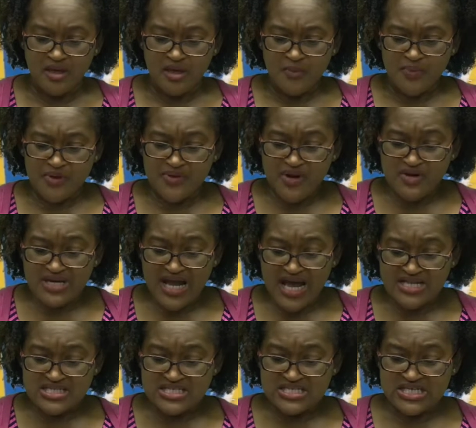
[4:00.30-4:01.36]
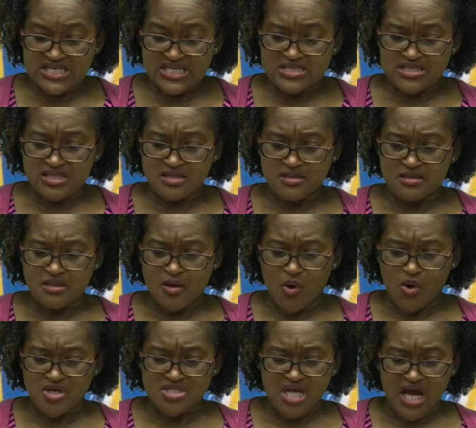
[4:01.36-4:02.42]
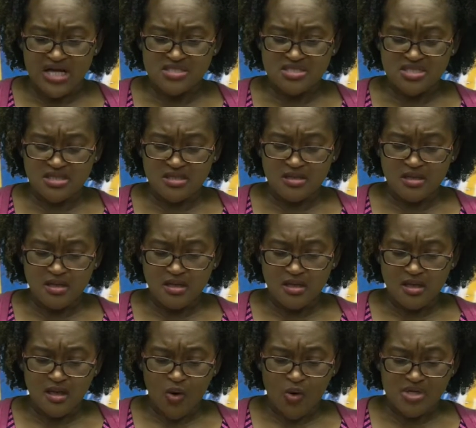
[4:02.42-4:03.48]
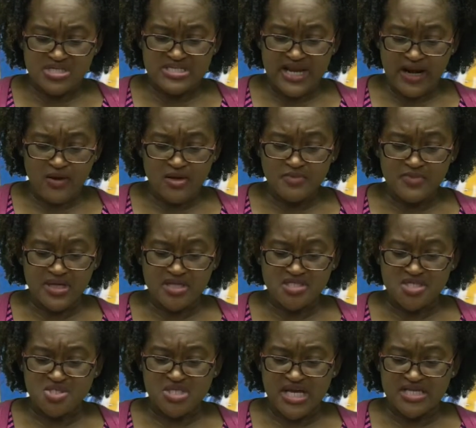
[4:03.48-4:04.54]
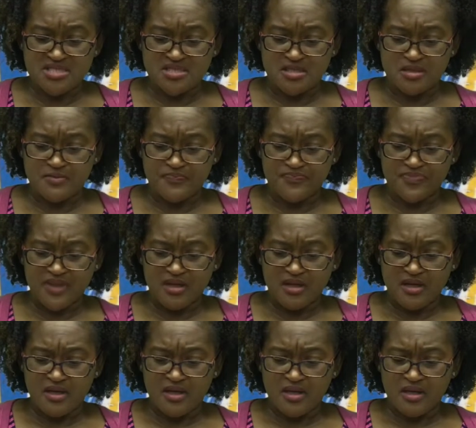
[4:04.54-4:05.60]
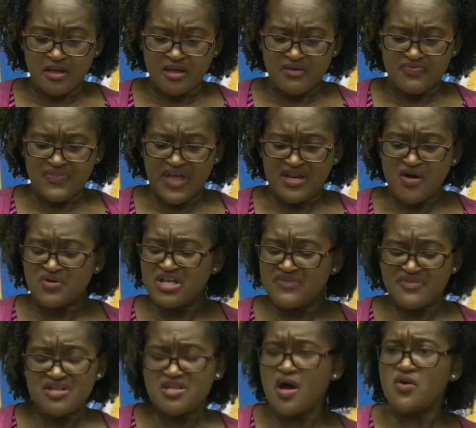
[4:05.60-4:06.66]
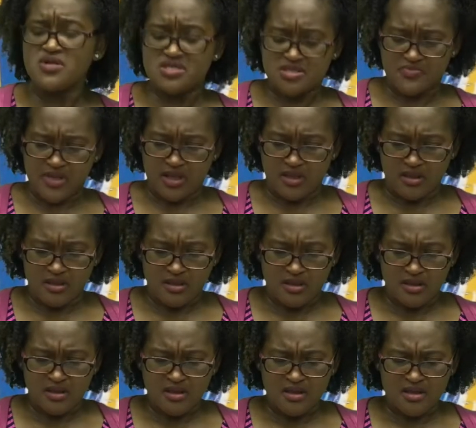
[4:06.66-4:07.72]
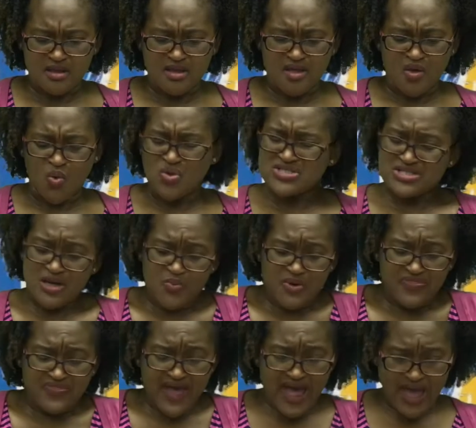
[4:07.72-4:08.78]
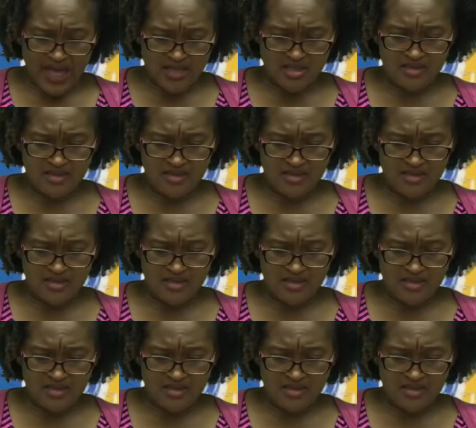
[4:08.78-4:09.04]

But they're not teasing or taunting or daring me to chase them. They don't even notice me. What's up with that?